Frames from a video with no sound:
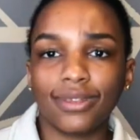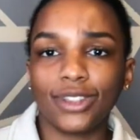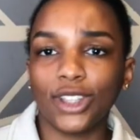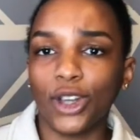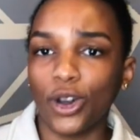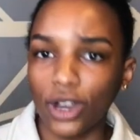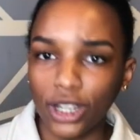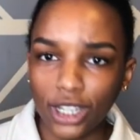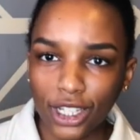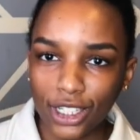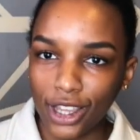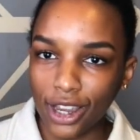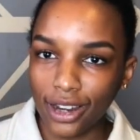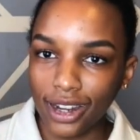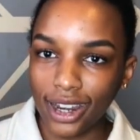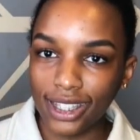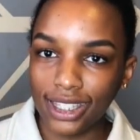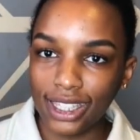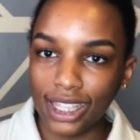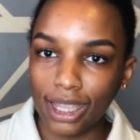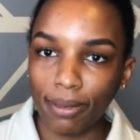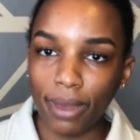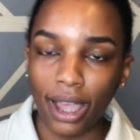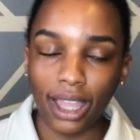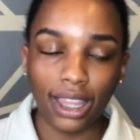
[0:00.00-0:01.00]
going to turn
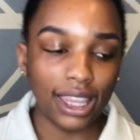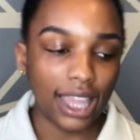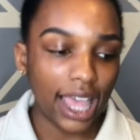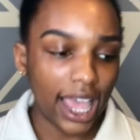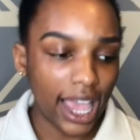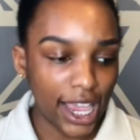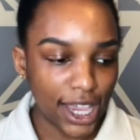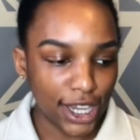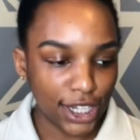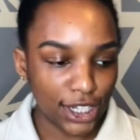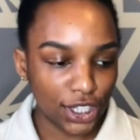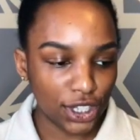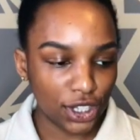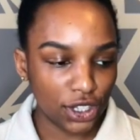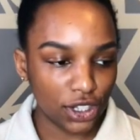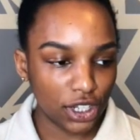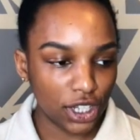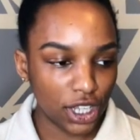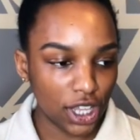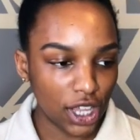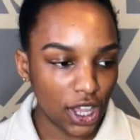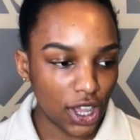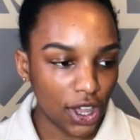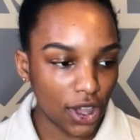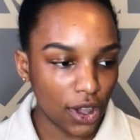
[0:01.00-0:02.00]
into my lash
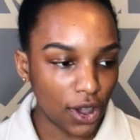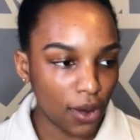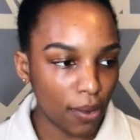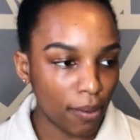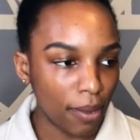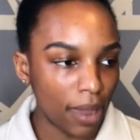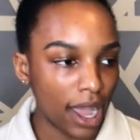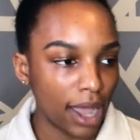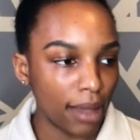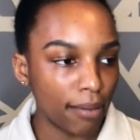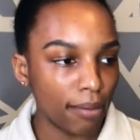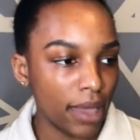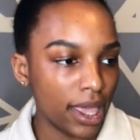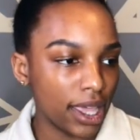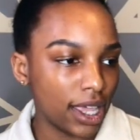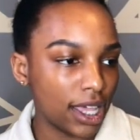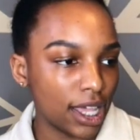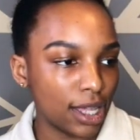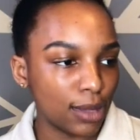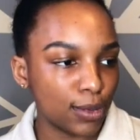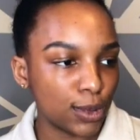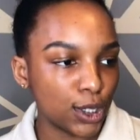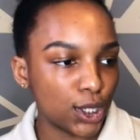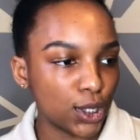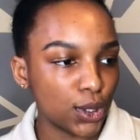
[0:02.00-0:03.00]
studio, my
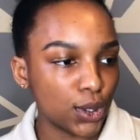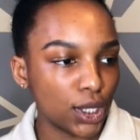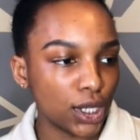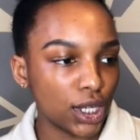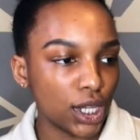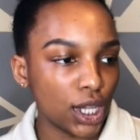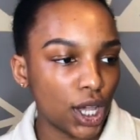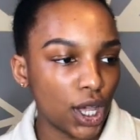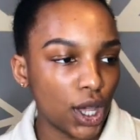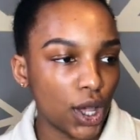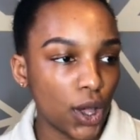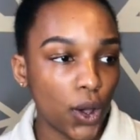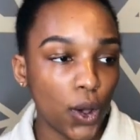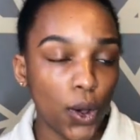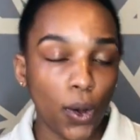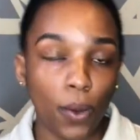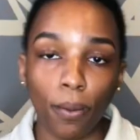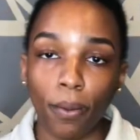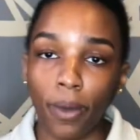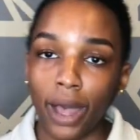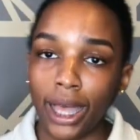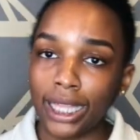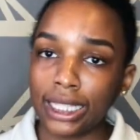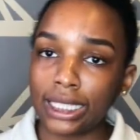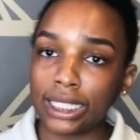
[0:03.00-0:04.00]
makeup studio,
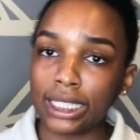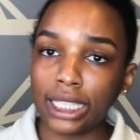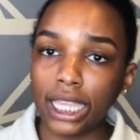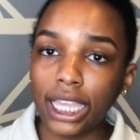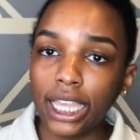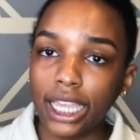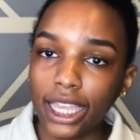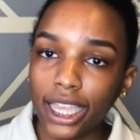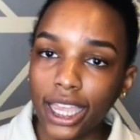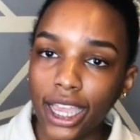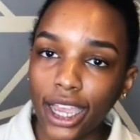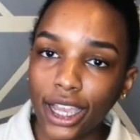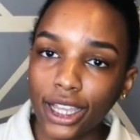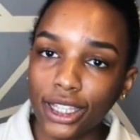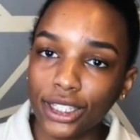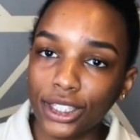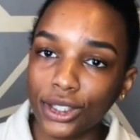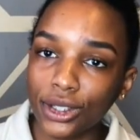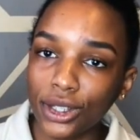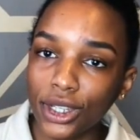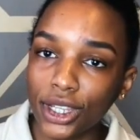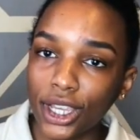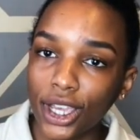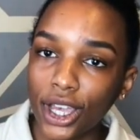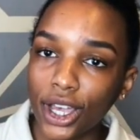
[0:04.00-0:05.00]
my skincare
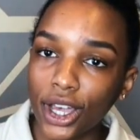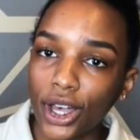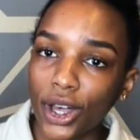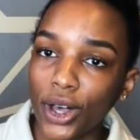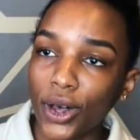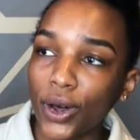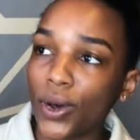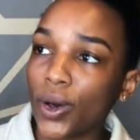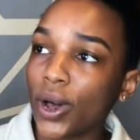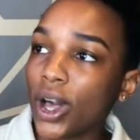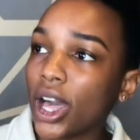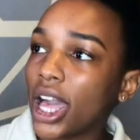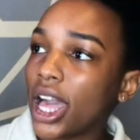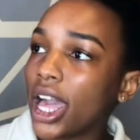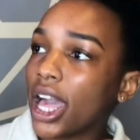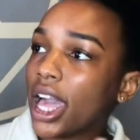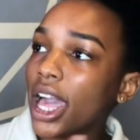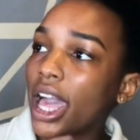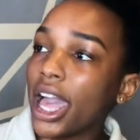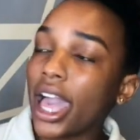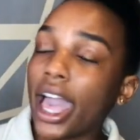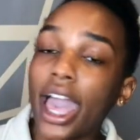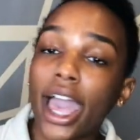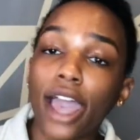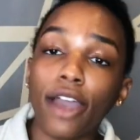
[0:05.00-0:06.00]
studio.
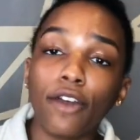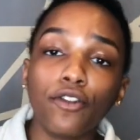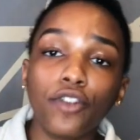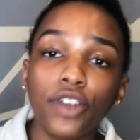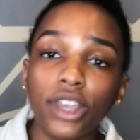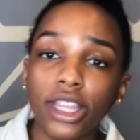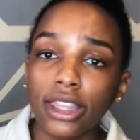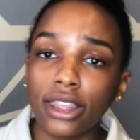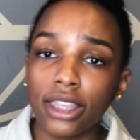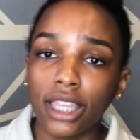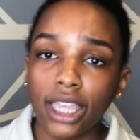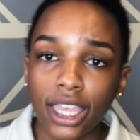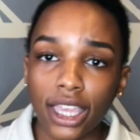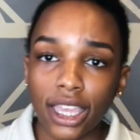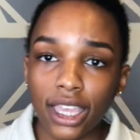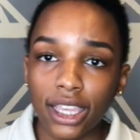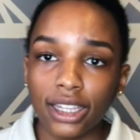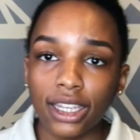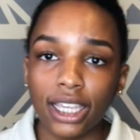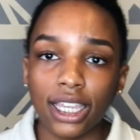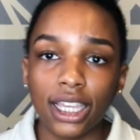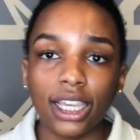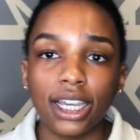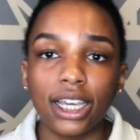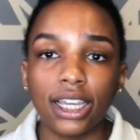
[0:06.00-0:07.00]

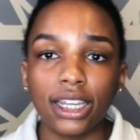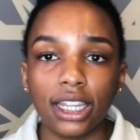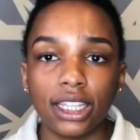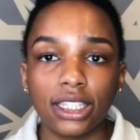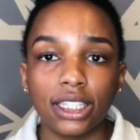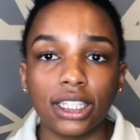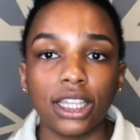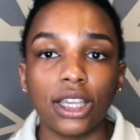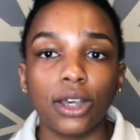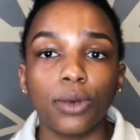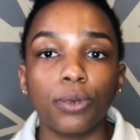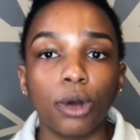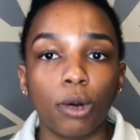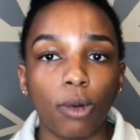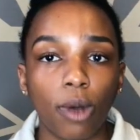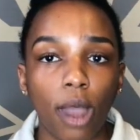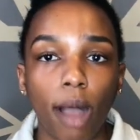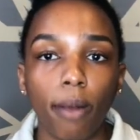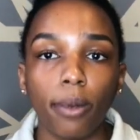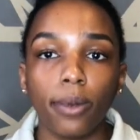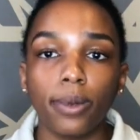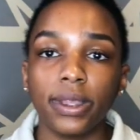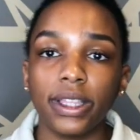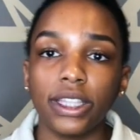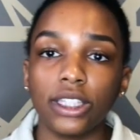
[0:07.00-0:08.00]
Everything me and Anissa will
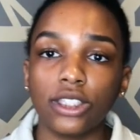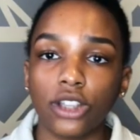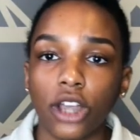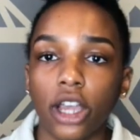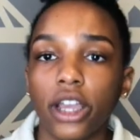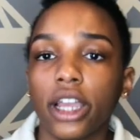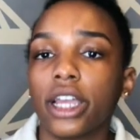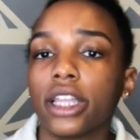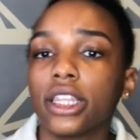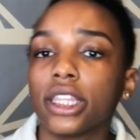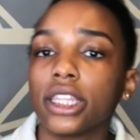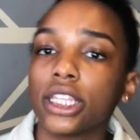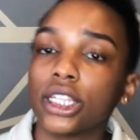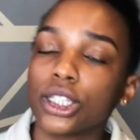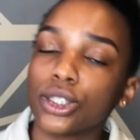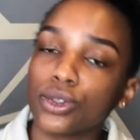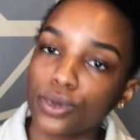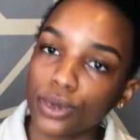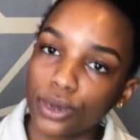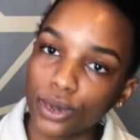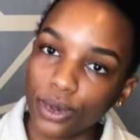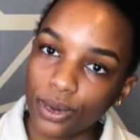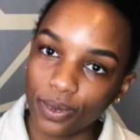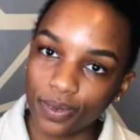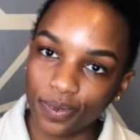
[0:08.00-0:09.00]
probably start in this
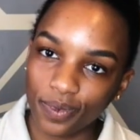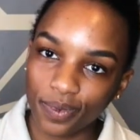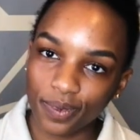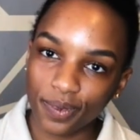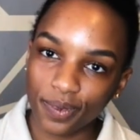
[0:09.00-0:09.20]
room.